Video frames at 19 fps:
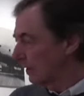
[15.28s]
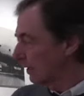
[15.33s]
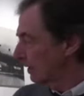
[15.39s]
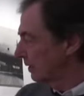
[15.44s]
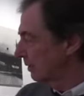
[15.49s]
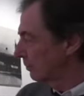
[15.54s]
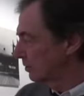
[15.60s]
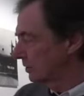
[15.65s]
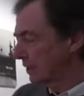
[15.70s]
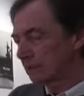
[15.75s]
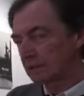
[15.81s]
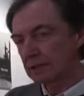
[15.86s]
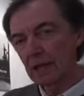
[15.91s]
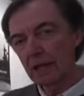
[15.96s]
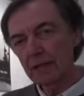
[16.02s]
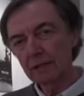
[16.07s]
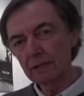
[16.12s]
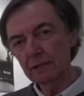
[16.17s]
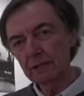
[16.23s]
It was
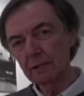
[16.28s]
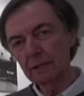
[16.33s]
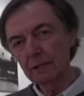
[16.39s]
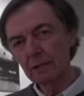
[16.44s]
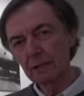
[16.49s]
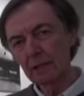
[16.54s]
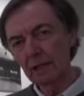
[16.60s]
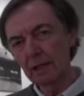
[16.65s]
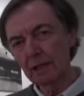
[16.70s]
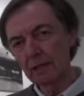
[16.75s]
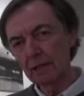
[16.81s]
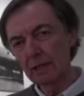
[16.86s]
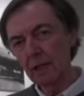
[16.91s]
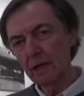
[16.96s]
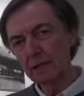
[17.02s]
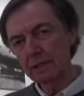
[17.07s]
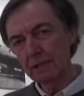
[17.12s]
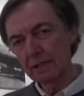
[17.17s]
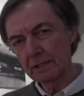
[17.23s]
undertaken in
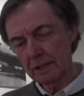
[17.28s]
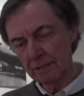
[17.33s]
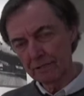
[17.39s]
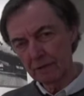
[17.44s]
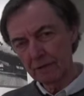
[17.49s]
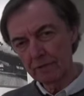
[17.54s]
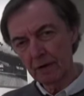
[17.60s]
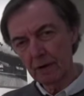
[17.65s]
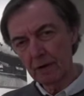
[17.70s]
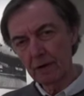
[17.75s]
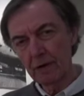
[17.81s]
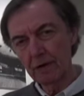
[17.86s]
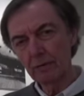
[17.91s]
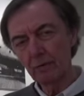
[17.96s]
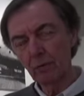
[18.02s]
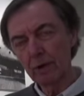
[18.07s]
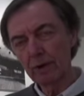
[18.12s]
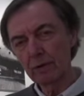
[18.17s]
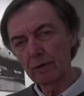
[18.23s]

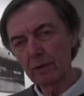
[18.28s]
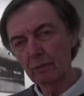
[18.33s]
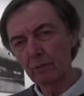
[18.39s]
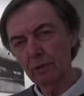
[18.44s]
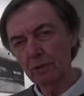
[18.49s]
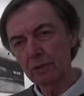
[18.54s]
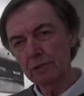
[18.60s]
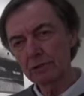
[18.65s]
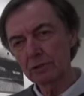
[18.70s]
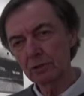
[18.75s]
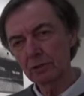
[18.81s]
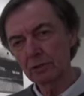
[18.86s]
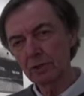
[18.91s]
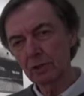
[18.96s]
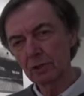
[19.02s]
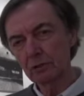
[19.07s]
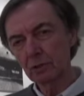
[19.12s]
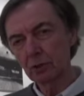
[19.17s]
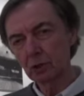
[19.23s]
1975, where it was
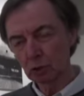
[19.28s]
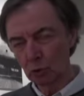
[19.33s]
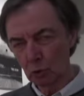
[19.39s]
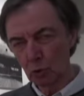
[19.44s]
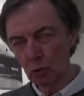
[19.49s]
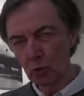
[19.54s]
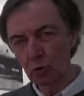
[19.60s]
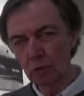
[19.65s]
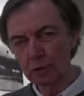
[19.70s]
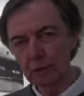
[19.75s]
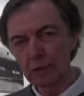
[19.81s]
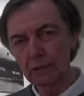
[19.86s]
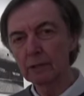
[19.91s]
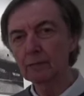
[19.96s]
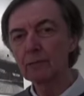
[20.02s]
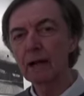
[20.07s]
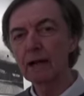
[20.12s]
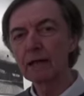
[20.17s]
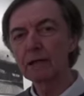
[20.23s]
stored in a
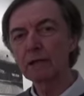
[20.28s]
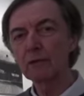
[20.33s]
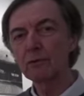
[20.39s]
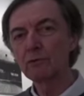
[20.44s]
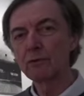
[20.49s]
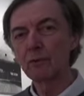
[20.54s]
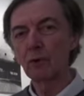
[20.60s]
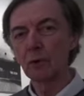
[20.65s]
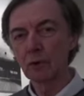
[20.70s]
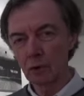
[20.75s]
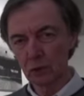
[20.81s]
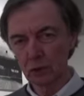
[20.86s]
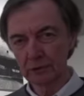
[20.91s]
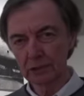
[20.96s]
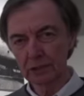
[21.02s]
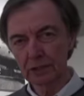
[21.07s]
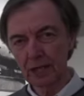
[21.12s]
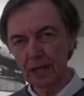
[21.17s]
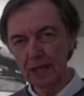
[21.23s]
rather forlorn
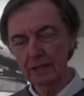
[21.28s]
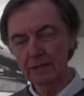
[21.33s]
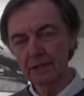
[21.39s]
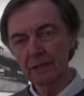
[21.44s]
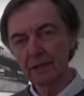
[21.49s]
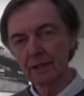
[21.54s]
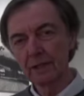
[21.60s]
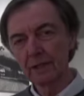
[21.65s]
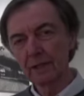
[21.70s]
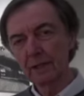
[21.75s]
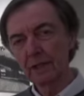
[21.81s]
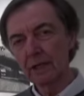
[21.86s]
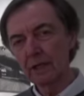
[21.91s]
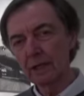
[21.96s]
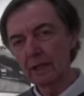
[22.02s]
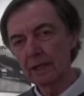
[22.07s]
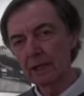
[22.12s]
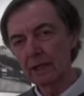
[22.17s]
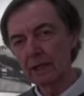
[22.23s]
state
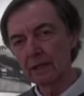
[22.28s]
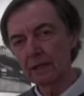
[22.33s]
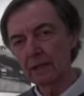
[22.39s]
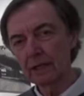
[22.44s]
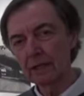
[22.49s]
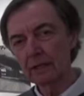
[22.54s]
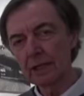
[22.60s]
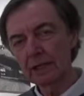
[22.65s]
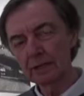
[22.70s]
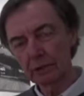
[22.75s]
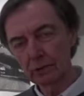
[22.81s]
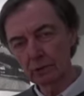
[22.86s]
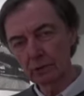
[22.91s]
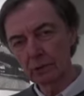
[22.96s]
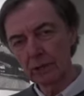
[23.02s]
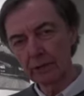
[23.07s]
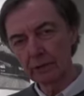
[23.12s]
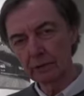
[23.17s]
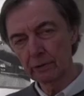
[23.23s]
in a National
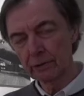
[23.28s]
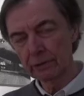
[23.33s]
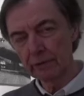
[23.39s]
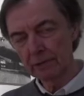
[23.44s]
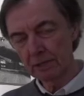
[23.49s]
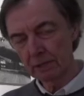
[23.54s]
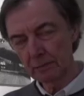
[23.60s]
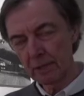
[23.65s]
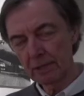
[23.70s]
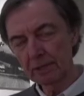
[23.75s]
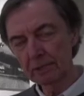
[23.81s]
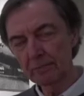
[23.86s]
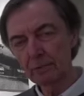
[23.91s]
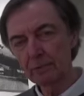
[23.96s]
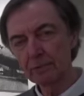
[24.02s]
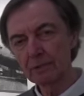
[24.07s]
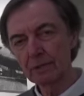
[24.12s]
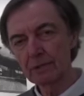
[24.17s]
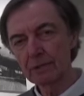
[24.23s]
Aeronautics and Space
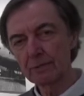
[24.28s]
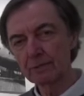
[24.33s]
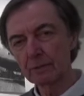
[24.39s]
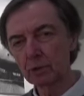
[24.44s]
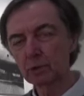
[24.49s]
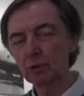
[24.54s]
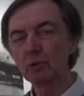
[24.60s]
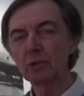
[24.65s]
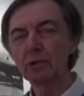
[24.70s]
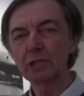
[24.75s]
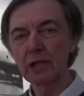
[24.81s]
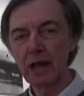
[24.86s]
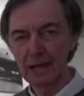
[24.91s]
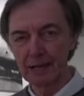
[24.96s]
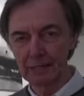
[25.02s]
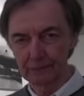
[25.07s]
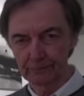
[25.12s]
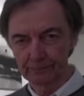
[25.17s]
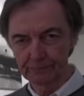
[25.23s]
Museum storage
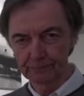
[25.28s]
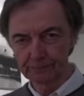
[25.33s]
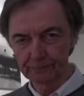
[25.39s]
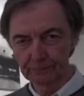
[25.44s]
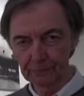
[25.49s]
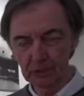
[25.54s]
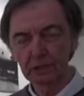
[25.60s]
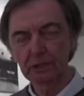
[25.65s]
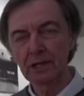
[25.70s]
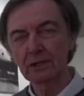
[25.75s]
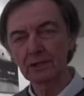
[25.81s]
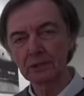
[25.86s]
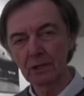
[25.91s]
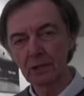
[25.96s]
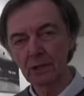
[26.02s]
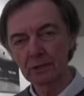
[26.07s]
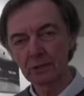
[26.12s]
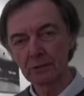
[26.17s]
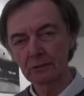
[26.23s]
hangar just
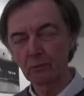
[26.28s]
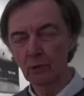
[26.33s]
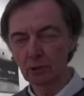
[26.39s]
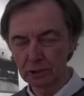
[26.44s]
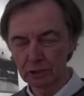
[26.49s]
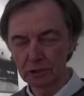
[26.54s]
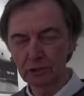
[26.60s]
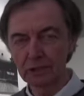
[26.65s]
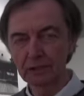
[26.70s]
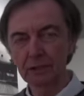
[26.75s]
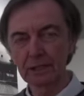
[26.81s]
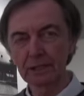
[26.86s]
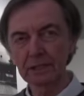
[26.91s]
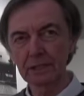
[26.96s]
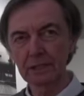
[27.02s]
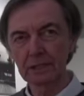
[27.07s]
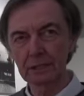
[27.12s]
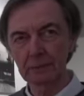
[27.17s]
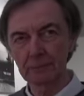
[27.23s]
outside of Washington,
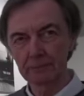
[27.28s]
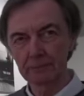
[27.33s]
DC.